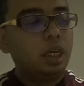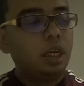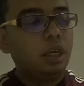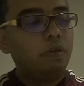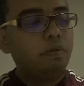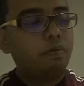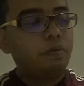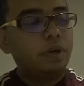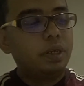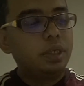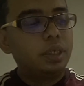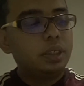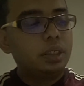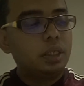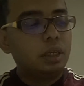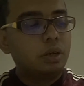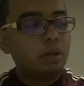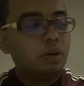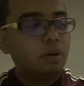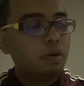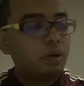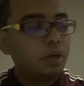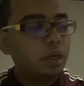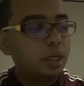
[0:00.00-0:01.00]
if
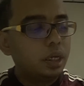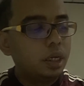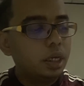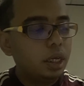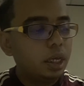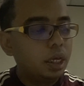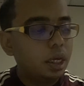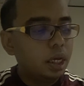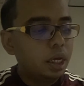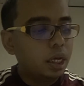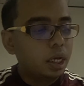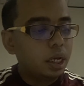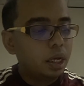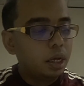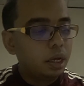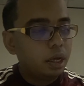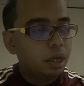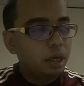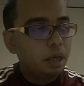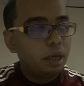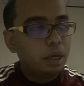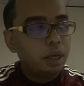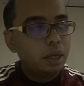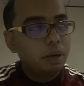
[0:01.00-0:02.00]
resistant
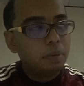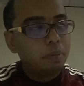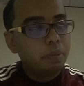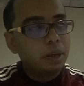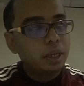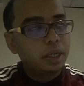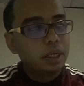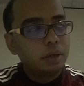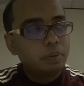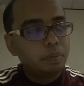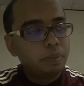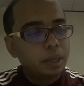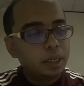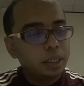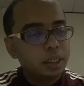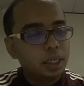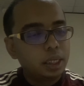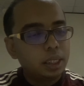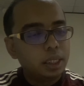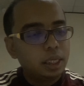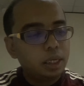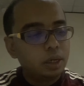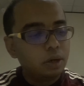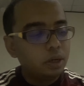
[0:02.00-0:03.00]
in patient
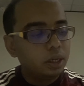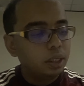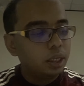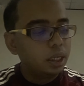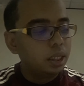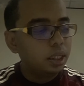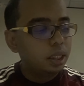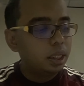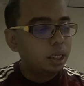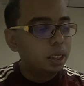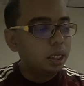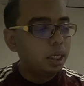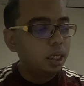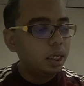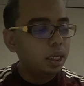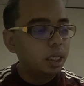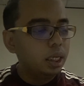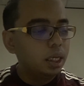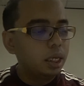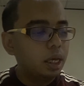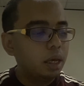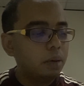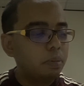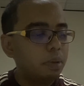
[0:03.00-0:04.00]
PSCT or ATT,
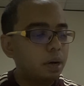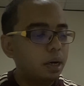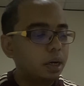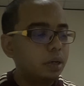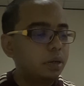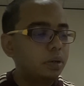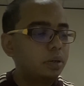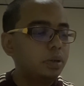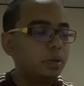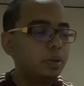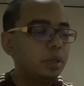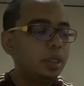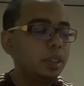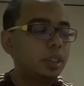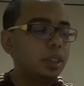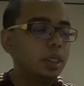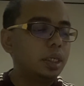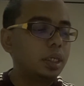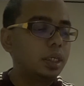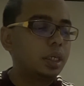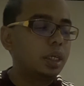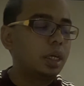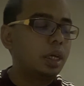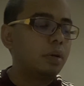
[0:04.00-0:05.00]
IMACO is
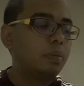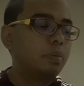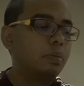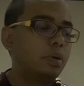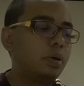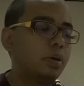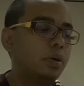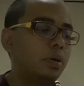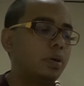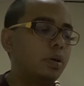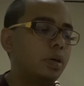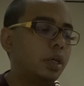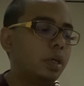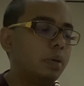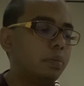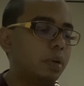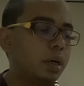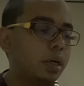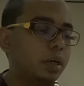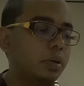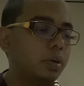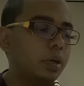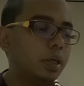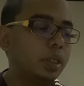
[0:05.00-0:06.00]

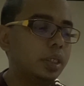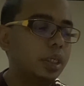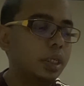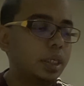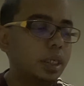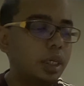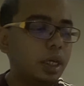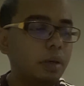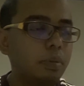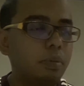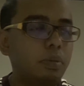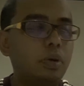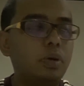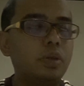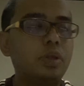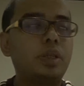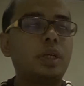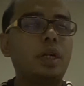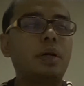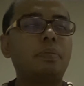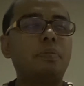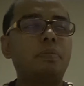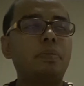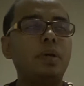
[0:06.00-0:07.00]
a
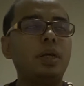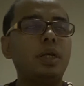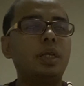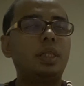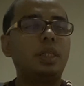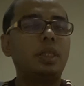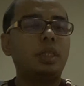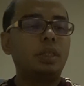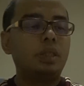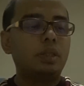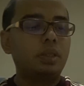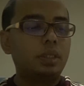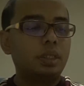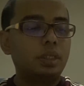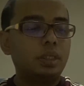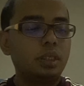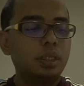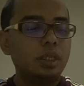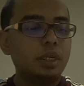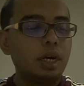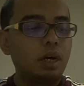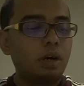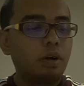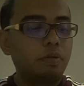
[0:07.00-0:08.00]
chemotherapy
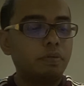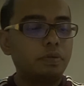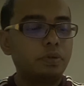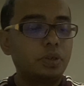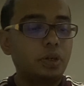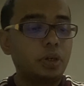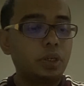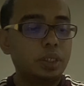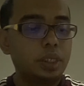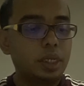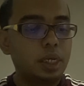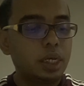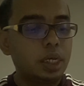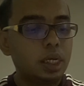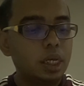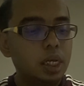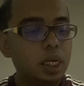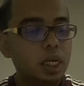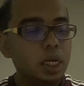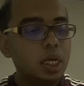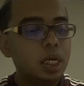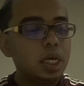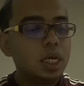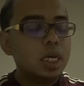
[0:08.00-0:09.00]
drug of choice lah.
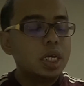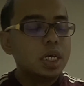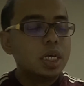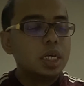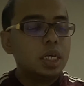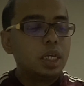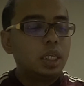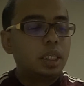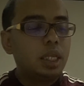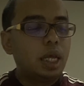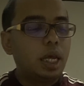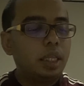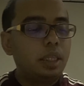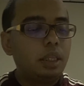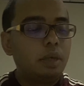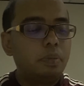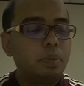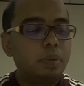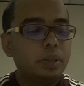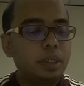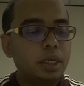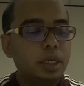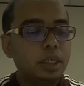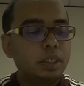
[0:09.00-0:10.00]

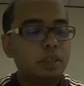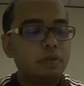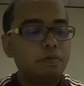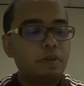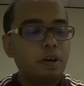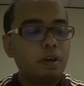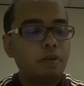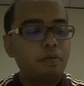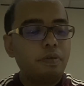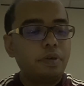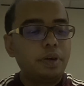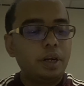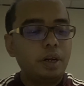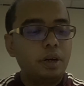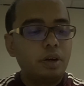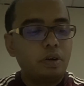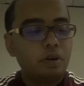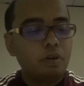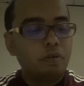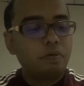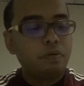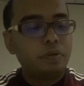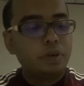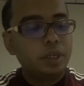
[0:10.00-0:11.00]
90% survival rate
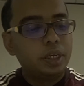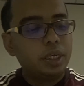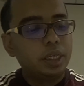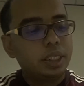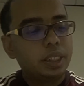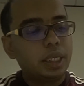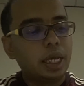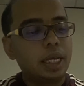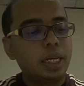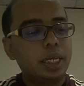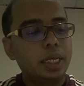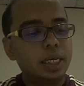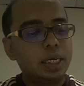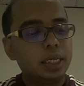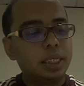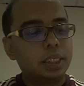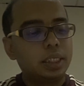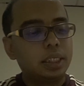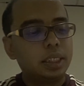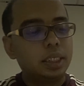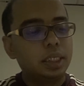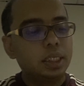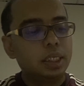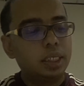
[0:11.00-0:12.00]
over the 10
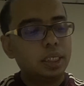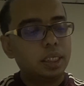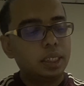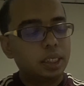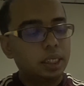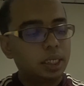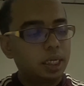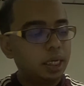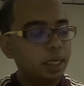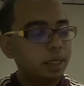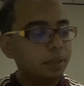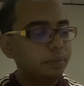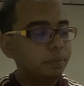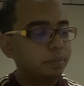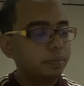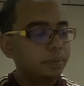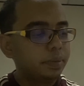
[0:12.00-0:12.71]
years. Okay,